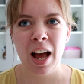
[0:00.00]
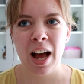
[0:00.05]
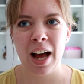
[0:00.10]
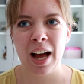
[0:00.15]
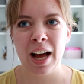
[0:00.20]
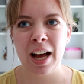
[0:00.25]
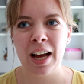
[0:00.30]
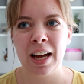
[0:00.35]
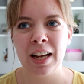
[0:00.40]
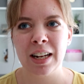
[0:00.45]

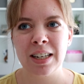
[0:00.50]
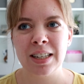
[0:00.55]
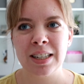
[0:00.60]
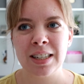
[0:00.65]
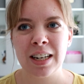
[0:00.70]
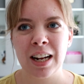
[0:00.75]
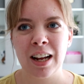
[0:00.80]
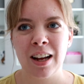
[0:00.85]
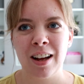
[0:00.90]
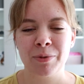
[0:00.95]
and
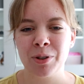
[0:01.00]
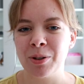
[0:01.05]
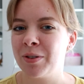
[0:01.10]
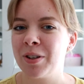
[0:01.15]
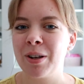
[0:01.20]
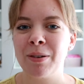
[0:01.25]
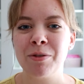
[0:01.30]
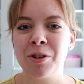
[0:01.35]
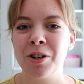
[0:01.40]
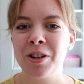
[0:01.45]

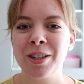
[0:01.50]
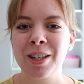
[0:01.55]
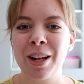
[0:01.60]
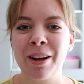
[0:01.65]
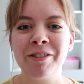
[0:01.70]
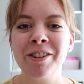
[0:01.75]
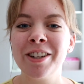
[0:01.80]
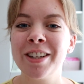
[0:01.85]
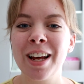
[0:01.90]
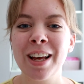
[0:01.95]
sometimes you just
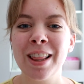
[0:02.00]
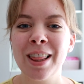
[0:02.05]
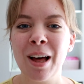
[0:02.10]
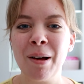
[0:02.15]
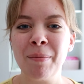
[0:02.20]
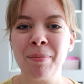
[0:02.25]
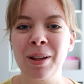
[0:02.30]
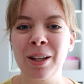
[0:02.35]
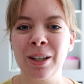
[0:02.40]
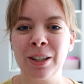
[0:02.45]
have to take
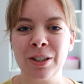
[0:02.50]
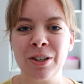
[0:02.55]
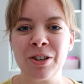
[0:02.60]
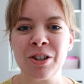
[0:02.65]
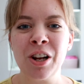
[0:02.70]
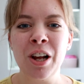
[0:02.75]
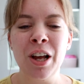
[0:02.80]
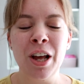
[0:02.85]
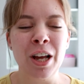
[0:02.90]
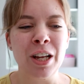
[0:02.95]
that plunge.